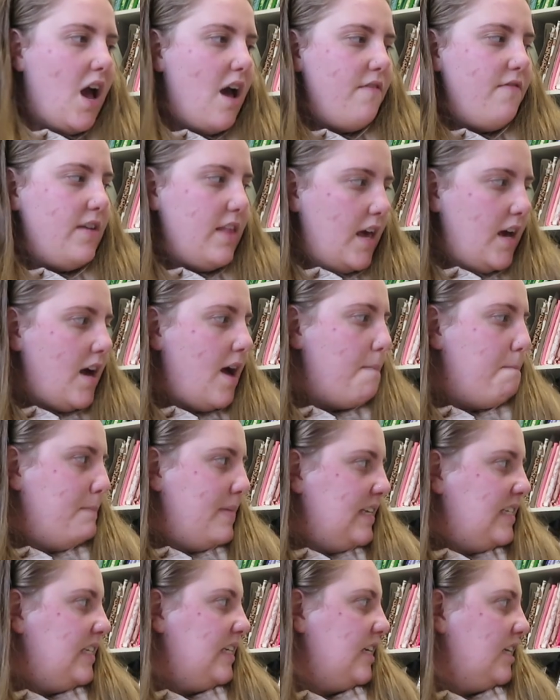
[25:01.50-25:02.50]
feel like I'm
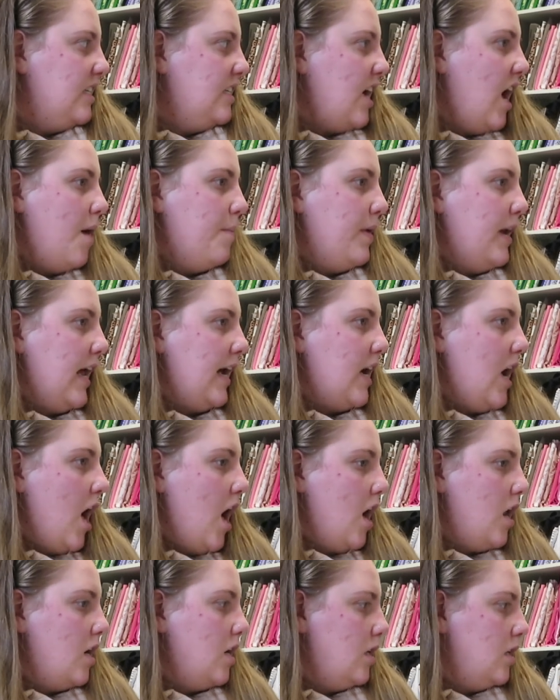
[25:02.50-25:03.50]
missing a tub and I
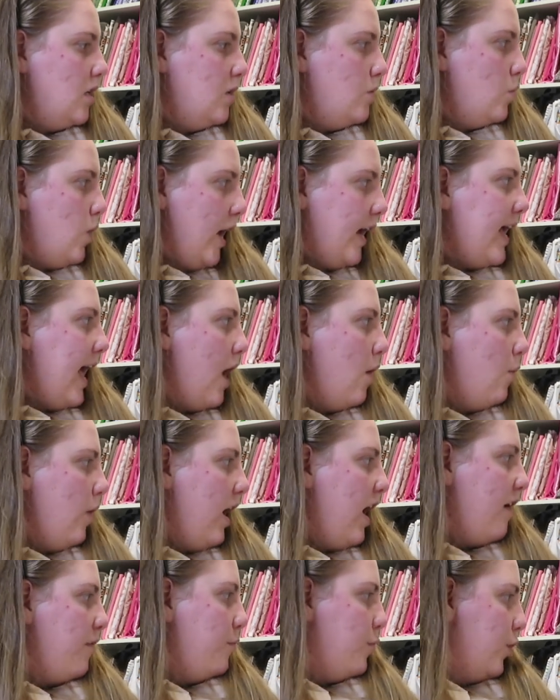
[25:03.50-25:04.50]
can't work out
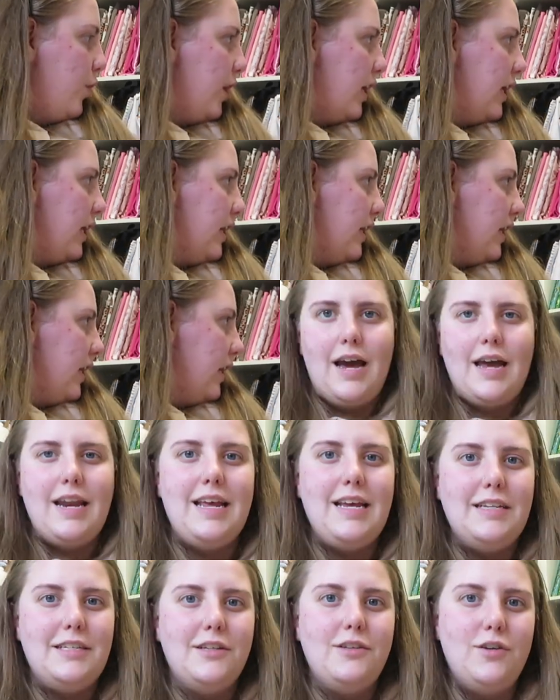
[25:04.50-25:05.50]
where I've put it. I
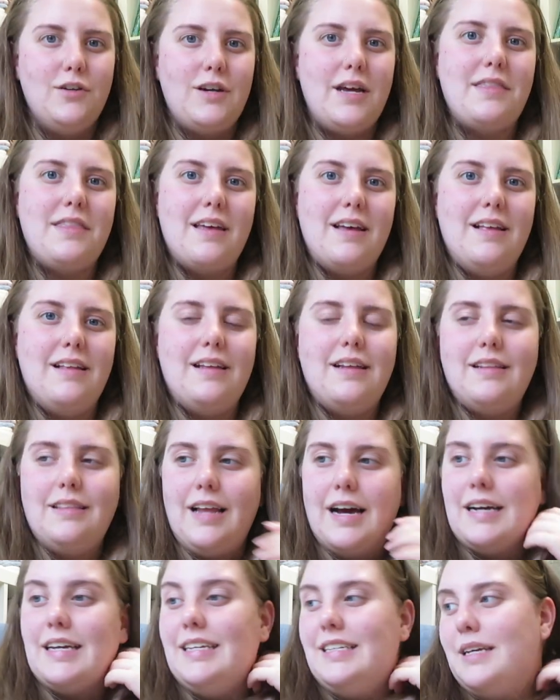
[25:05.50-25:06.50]
need to look at the
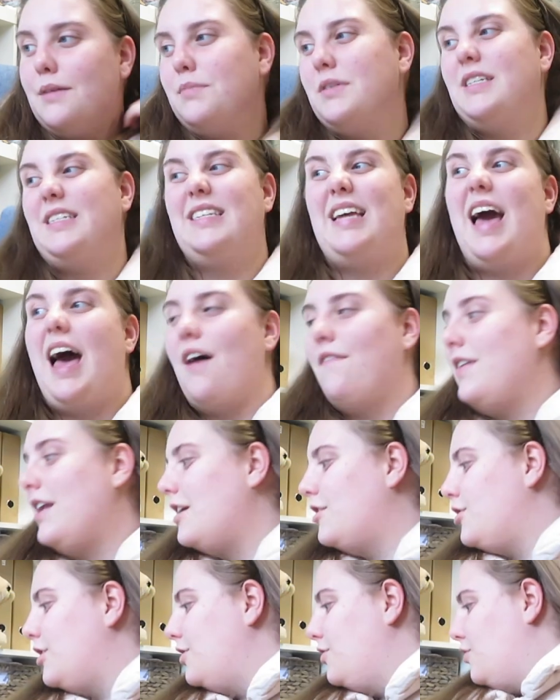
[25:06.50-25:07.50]
Lucky Dips because I haven't
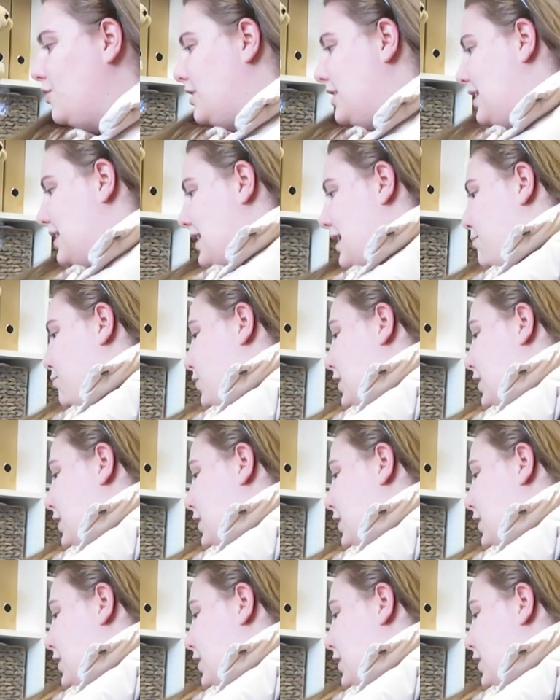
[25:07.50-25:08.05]
actually looked at them